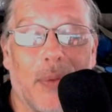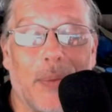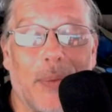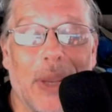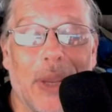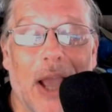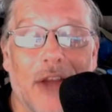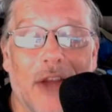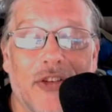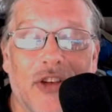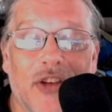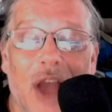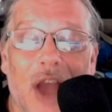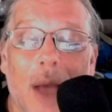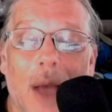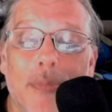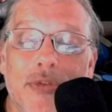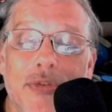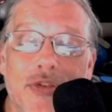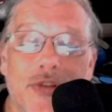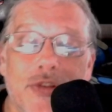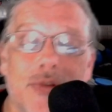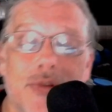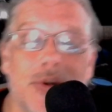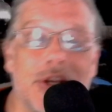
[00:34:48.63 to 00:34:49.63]
Then we got Chop
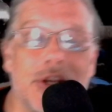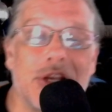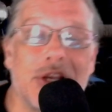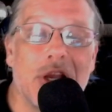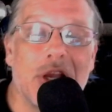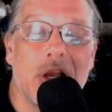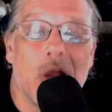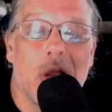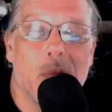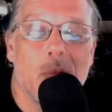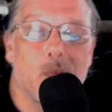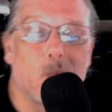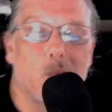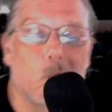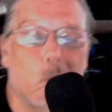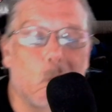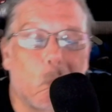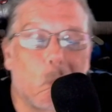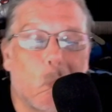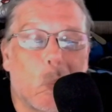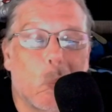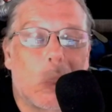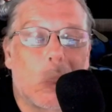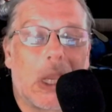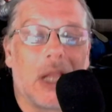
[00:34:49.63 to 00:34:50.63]
Suey
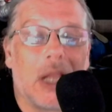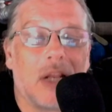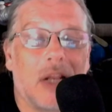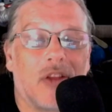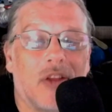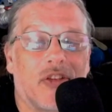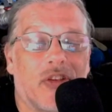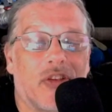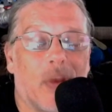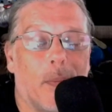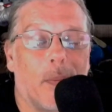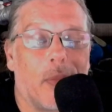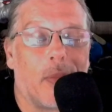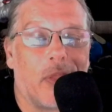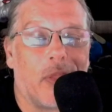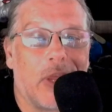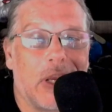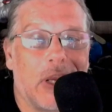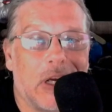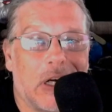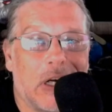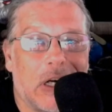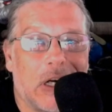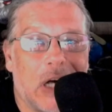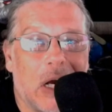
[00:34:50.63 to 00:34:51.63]
into some of
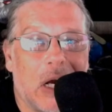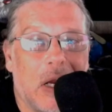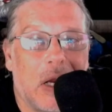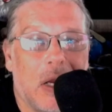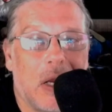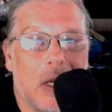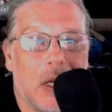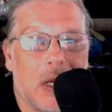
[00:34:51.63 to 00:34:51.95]
the